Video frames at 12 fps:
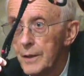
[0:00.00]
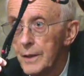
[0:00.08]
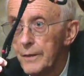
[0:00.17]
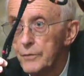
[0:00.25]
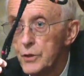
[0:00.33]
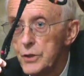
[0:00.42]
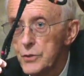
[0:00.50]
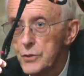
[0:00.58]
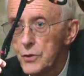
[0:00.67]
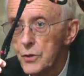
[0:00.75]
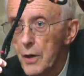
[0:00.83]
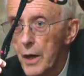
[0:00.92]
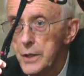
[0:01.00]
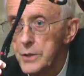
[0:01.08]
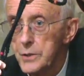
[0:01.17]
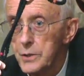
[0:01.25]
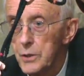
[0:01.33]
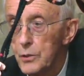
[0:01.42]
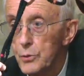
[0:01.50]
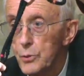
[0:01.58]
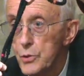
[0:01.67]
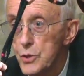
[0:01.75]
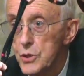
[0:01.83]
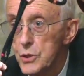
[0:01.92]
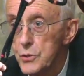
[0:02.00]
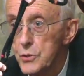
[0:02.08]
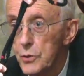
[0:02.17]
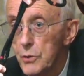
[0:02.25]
of Jesus Christ, the Lord Jesus